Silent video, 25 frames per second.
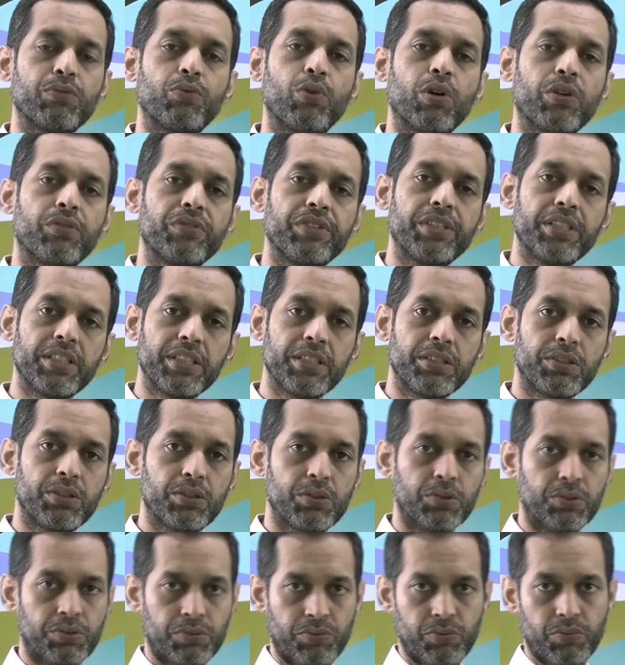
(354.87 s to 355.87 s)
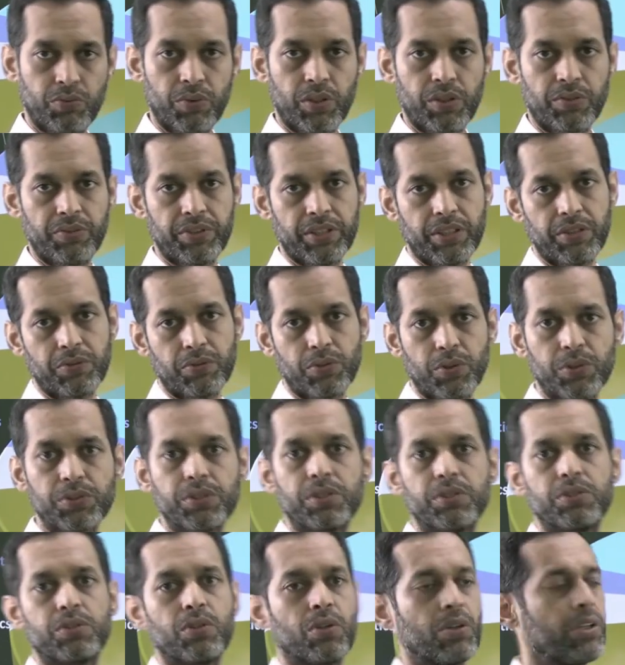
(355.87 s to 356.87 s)
like what we teach you, what we give
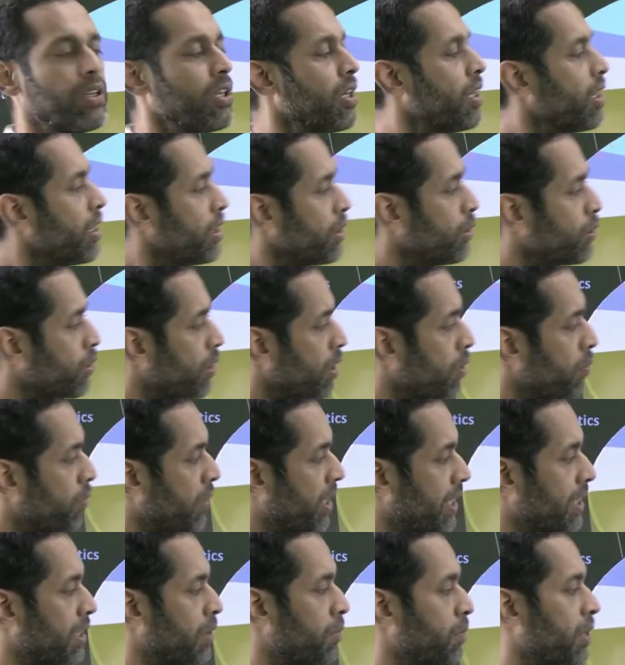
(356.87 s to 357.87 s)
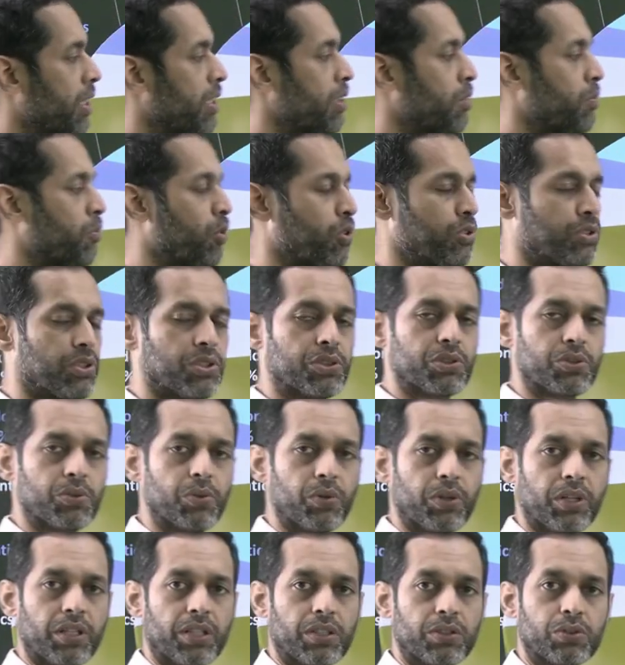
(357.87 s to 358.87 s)
questions on, you can maximize upon your
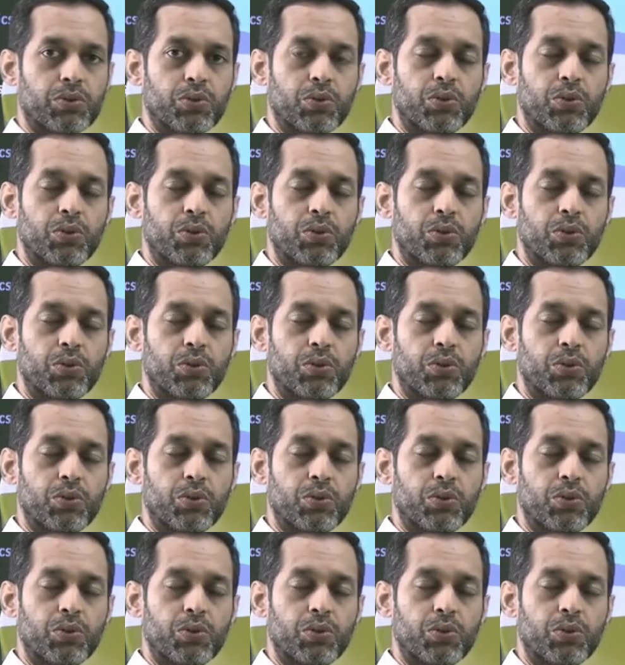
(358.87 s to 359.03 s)
scoring.